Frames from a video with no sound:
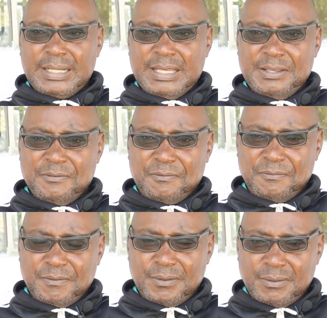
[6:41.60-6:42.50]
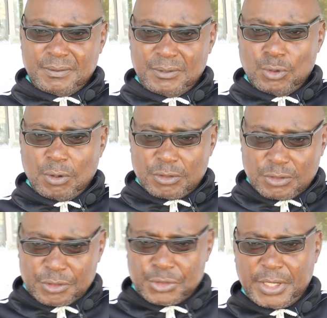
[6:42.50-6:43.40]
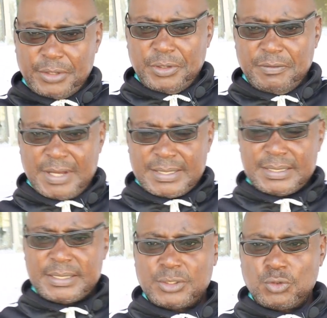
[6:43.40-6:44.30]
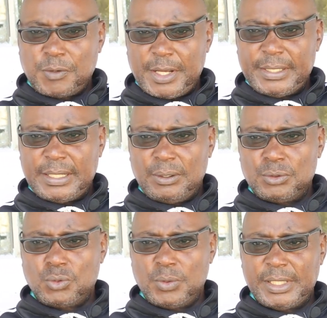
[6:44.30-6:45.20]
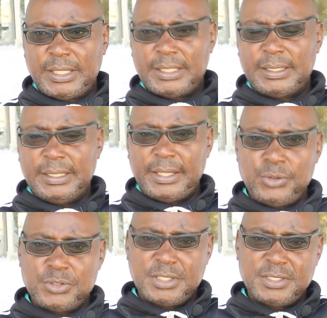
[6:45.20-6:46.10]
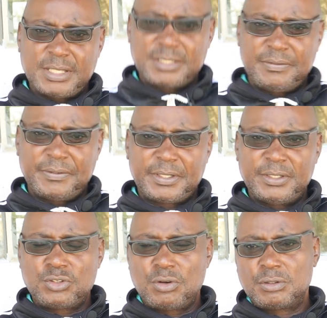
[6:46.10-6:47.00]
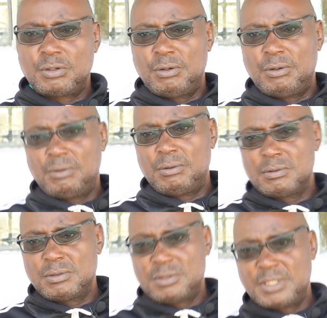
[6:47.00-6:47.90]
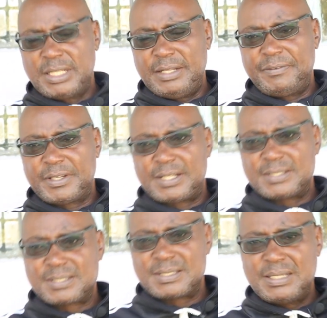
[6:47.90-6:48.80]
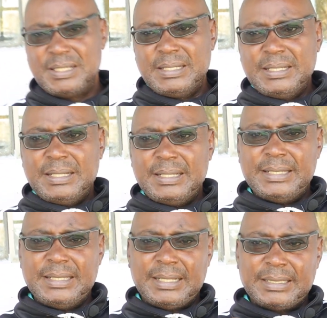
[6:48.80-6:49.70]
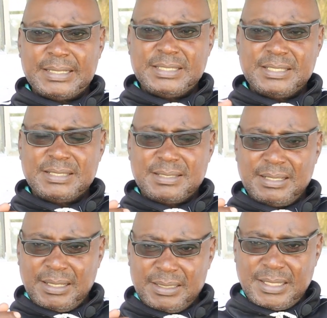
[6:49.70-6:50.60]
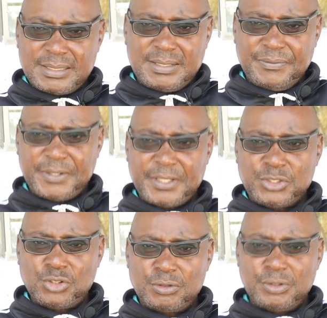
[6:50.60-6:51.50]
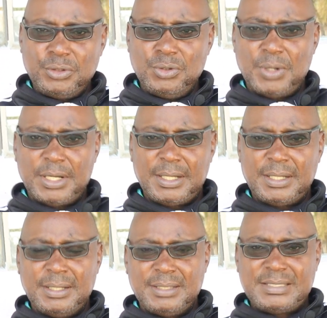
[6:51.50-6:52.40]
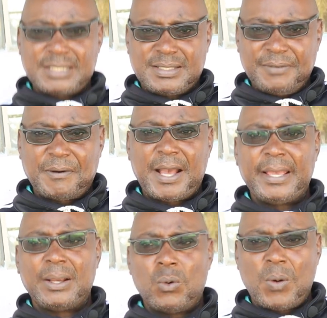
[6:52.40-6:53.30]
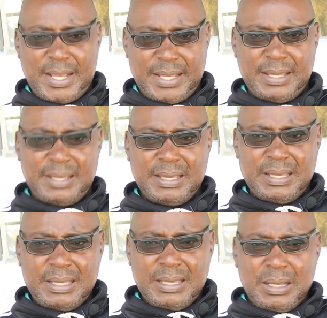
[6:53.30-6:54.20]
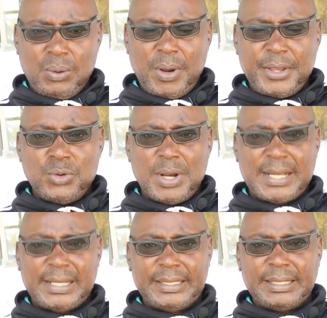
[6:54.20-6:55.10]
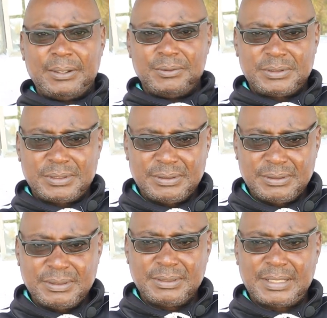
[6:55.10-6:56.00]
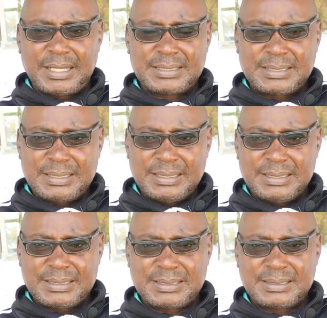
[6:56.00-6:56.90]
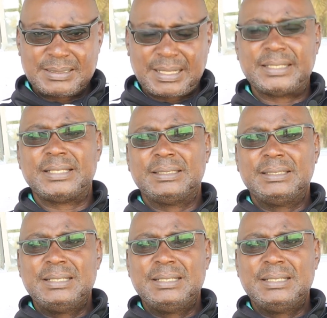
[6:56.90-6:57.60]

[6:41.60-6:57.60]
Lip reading: If you consult your university to find out whether they are using justification or significance. Under justification, you are justifying why you are carrying out that study.